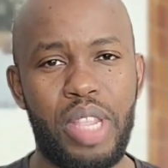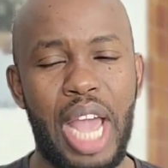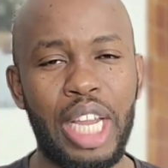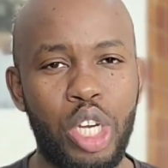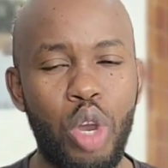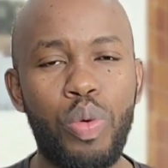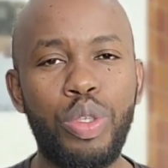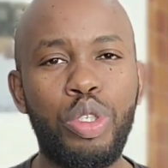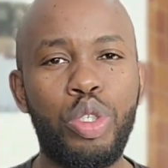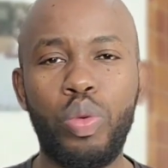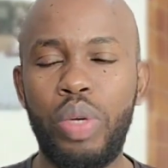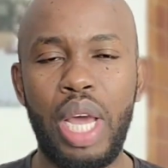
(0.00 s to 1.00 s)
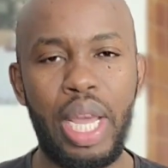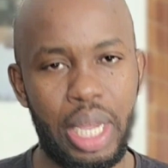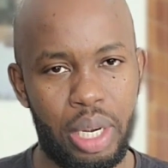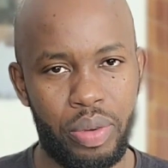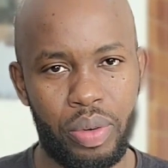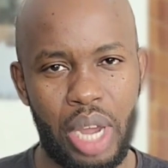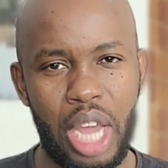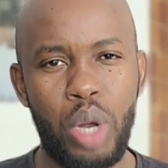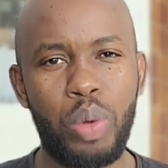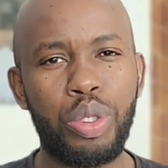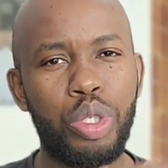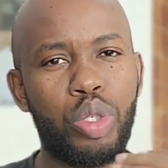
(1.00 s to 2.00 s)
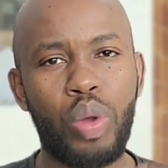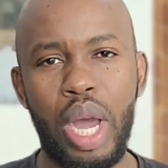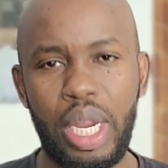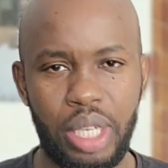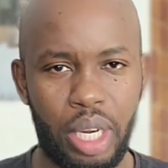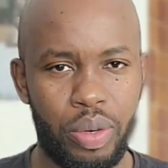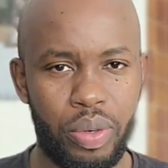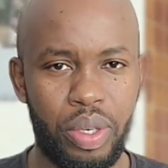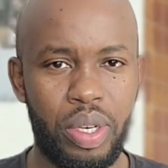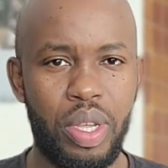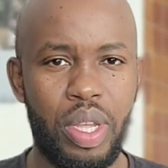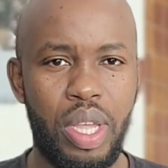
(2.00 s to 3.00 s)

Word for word: I don't want you to die alone. I don't want you to hurt alone.